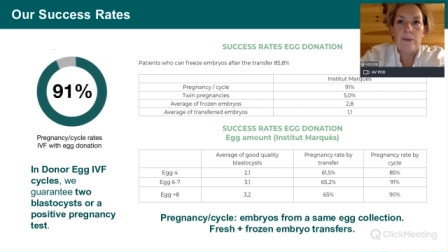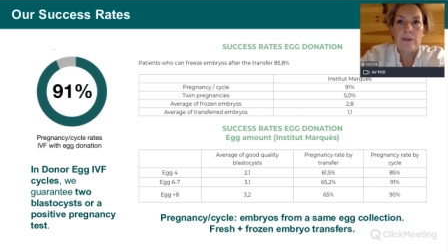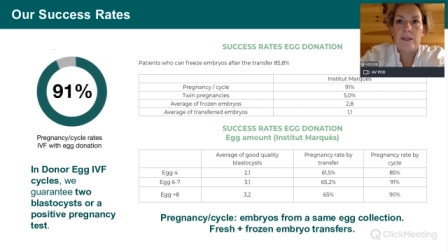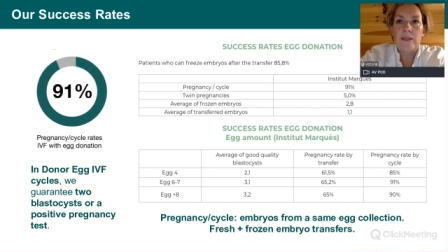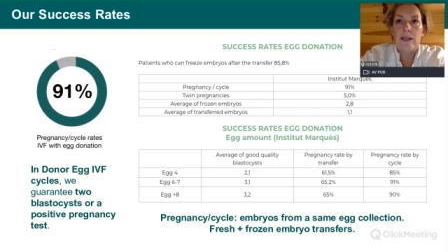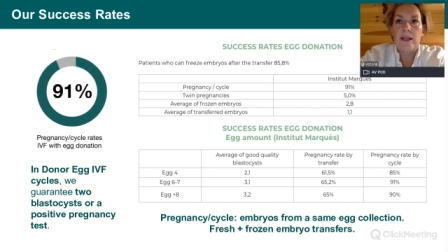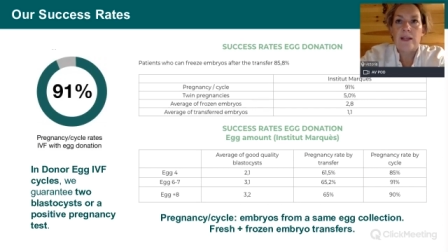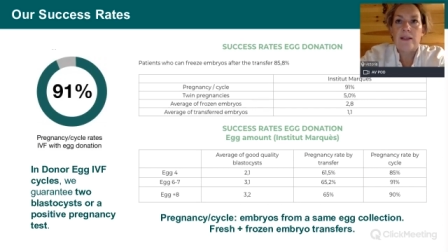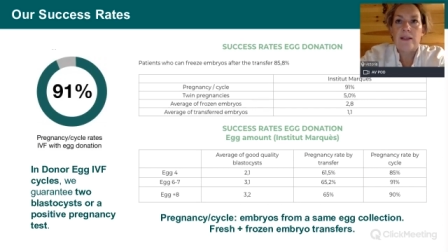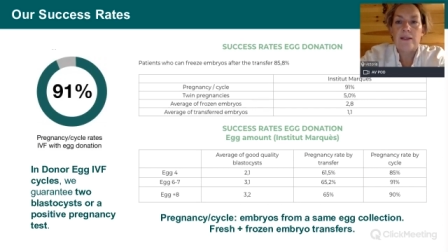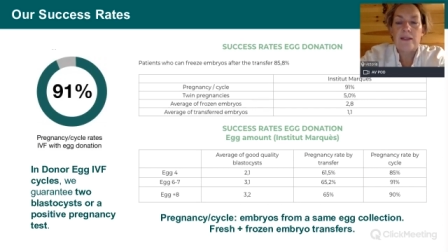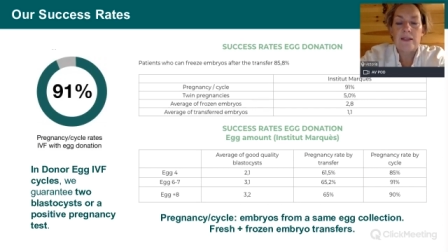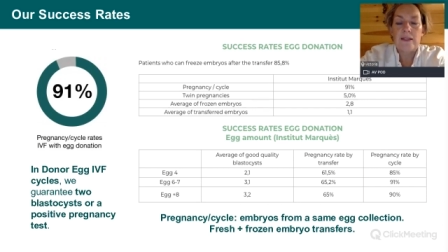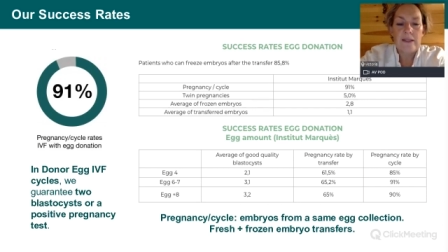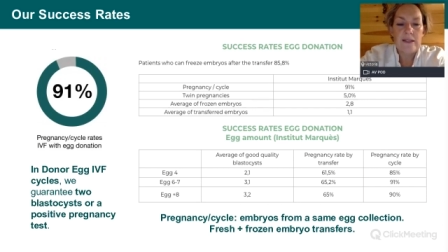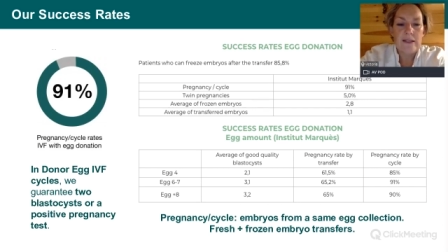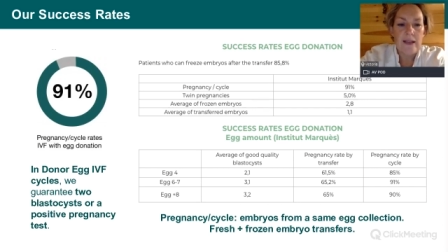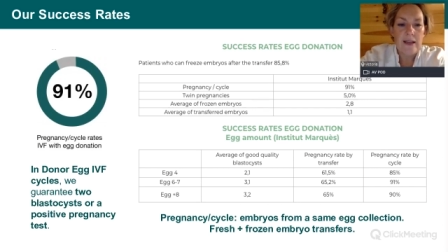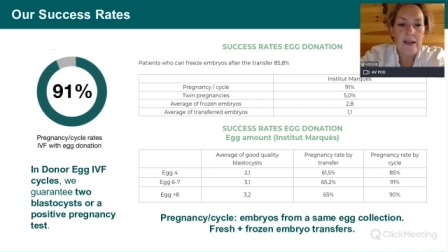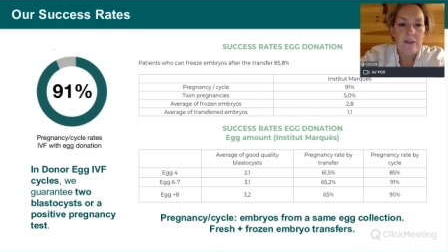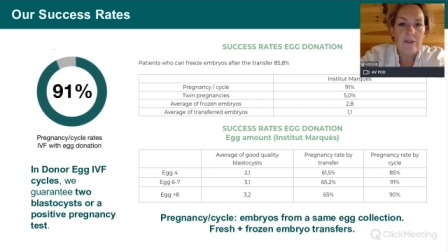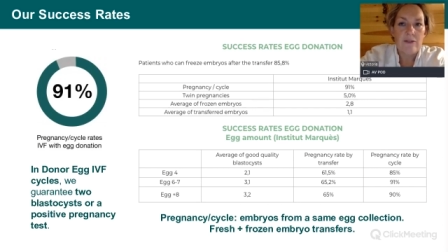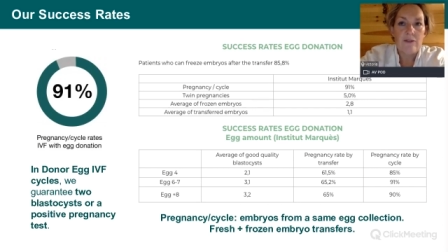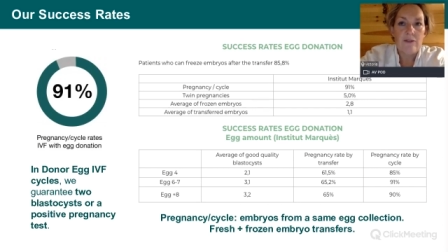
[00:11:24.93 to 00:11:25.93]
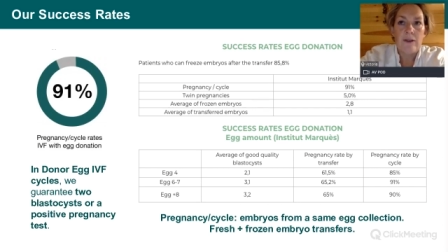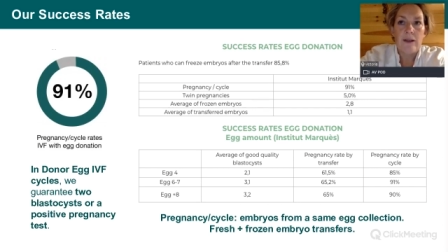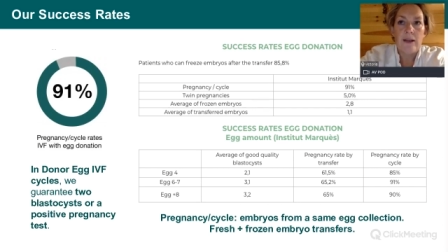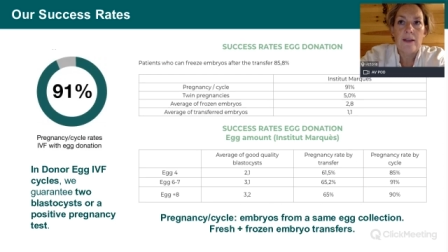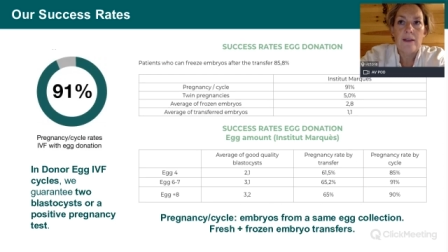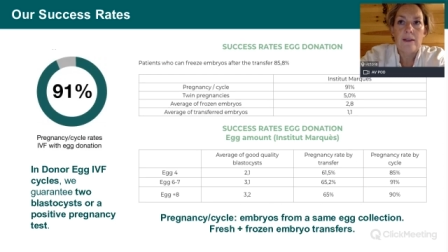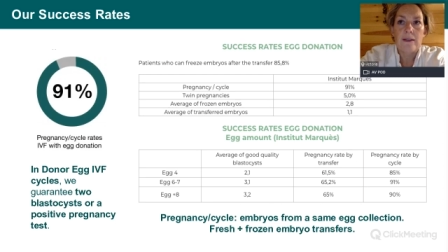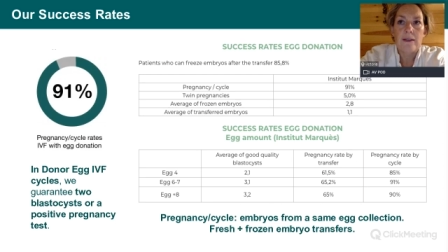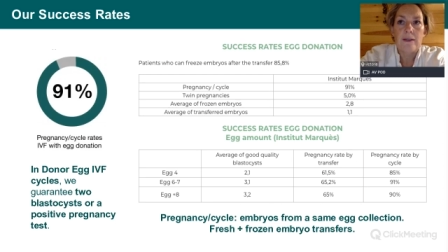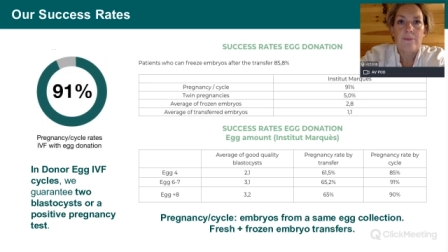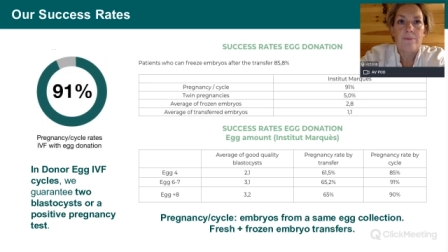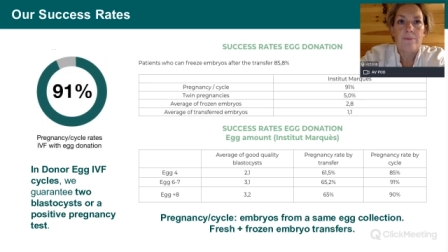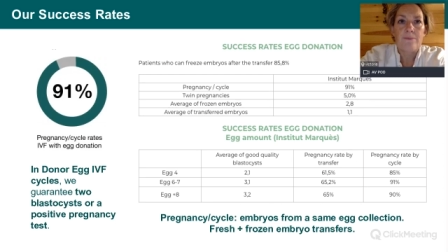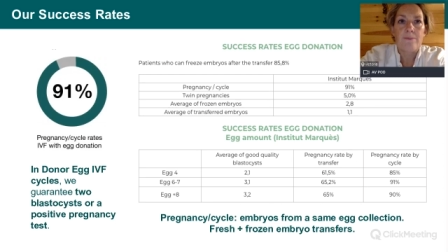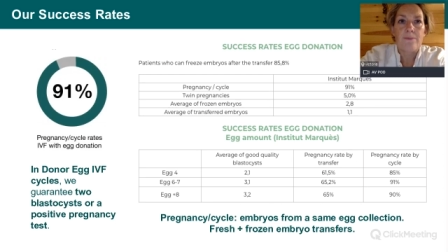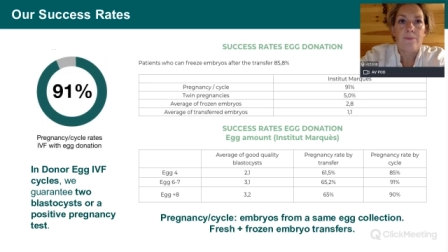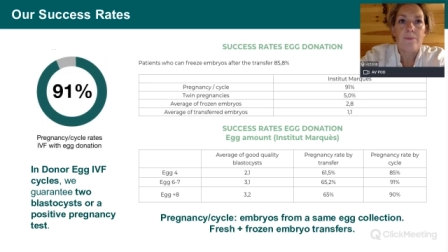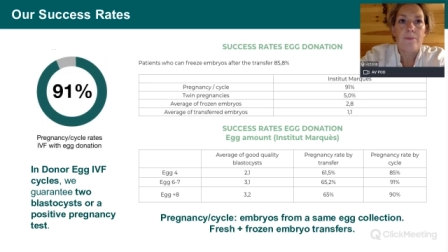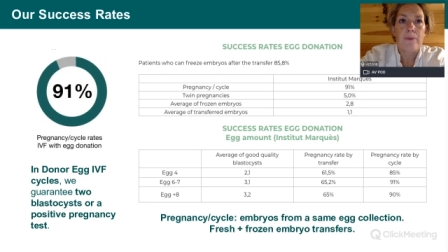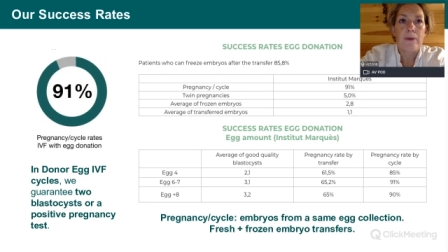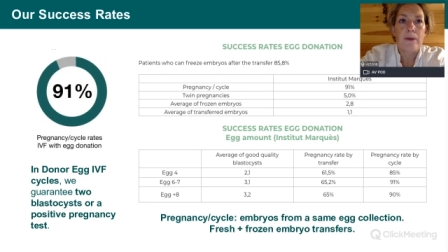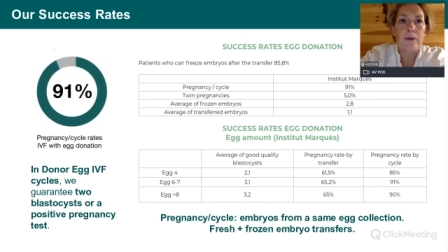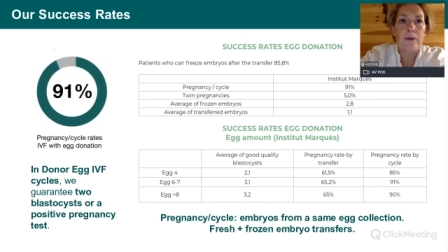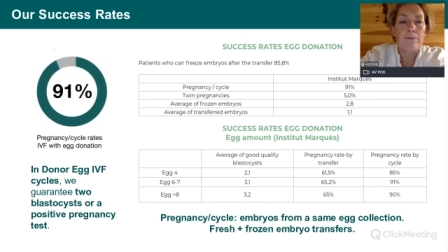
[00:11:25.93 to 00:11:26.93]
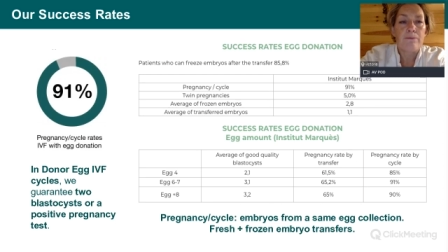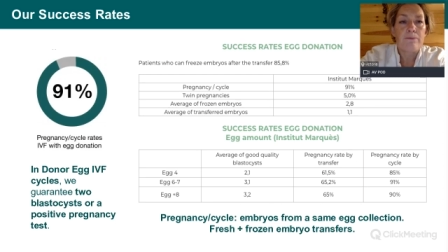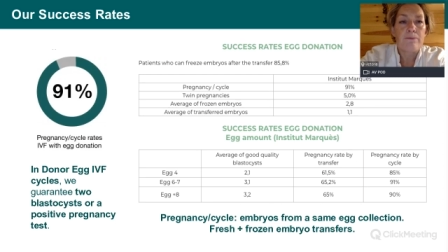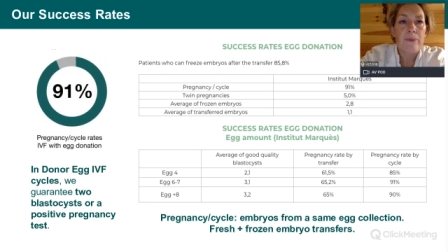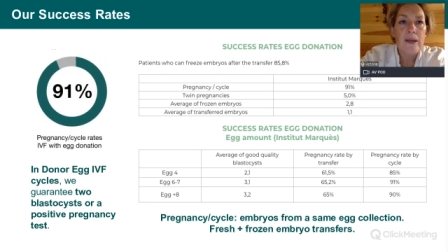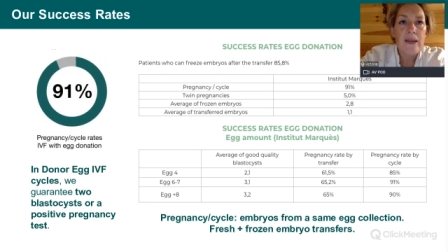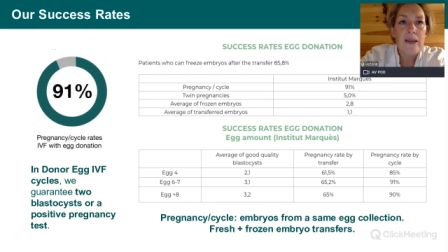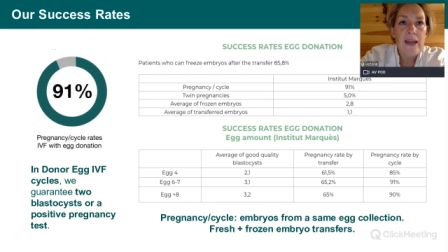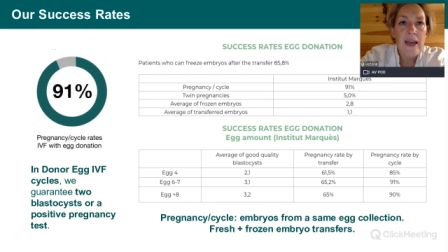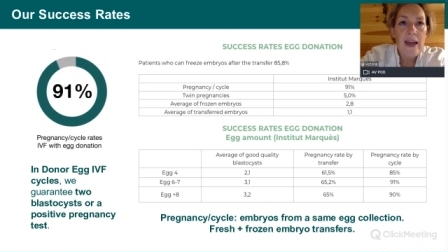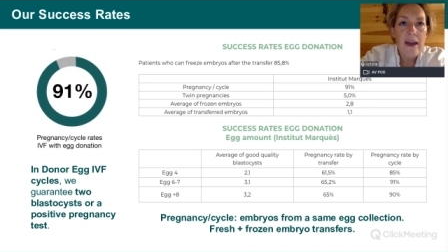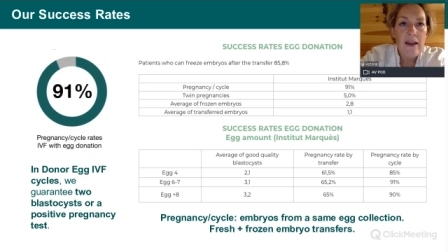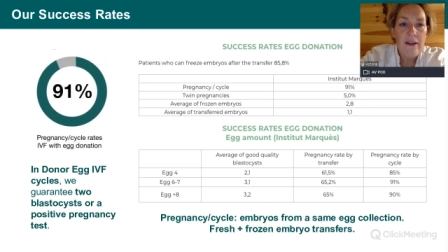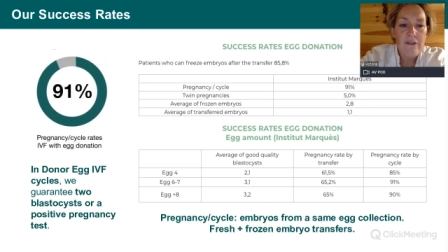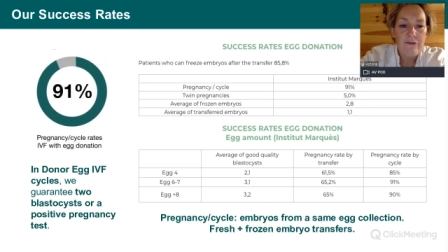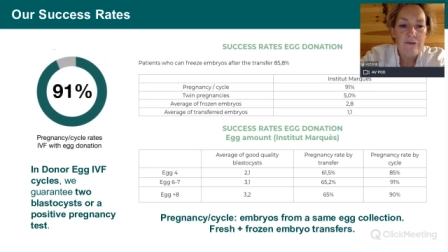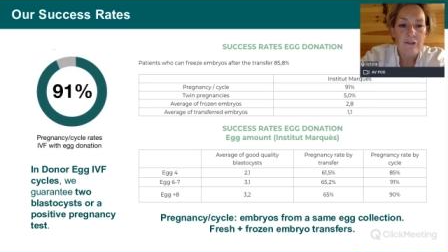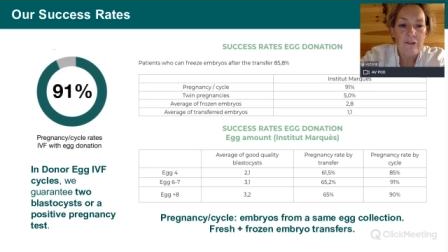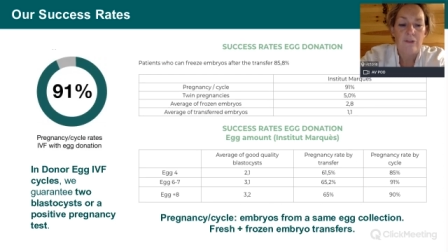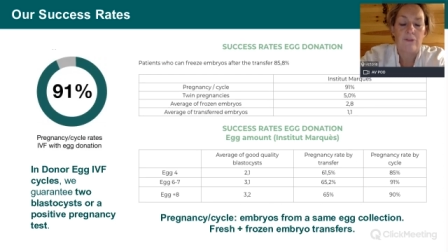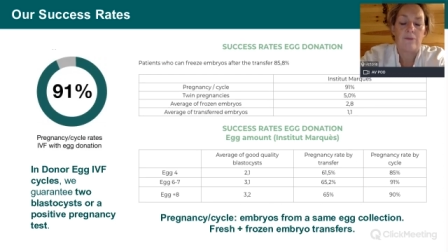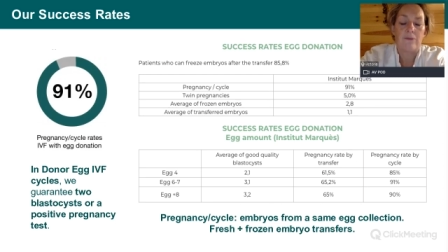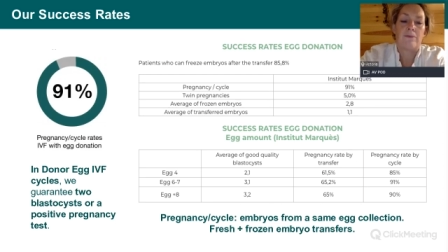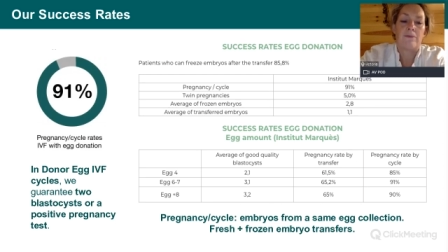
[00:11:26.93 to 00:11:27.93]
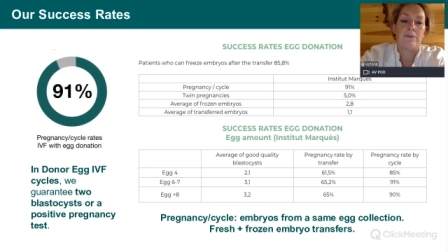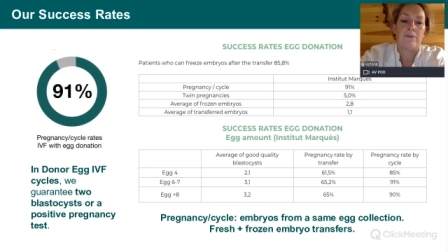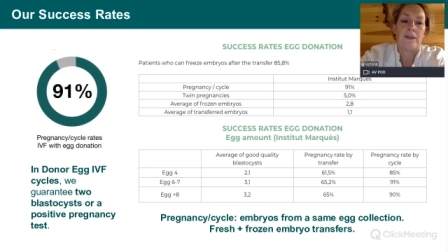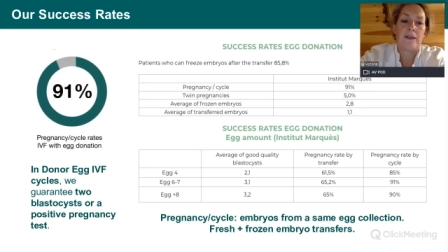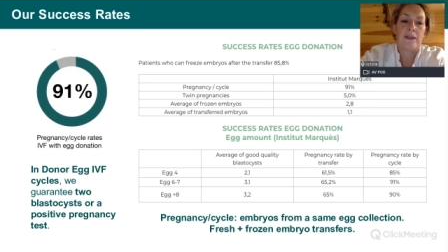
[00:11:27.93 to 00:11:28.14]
percent success rate, but be careful.